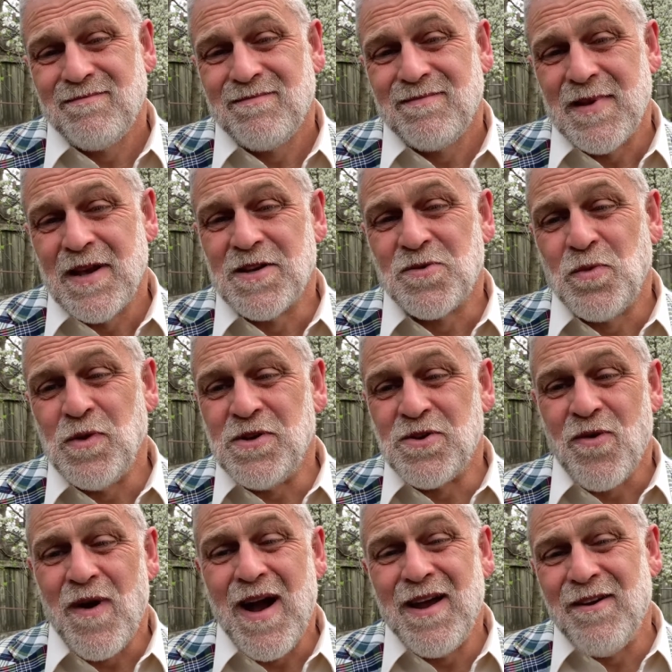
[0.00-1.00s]
as we
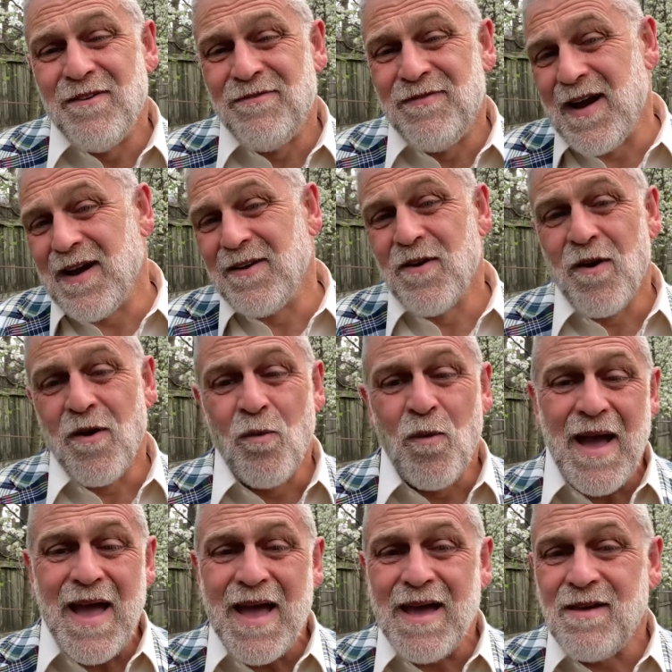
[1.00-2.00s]
try to find our
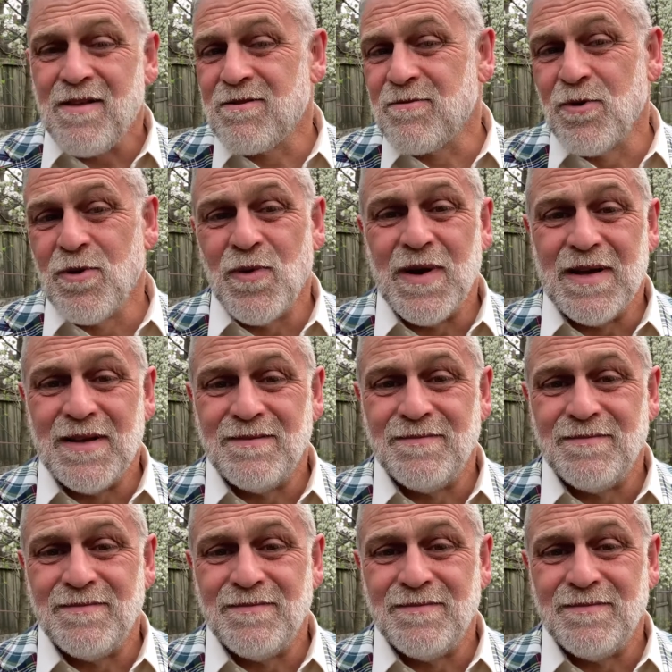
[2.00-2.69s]
way through it.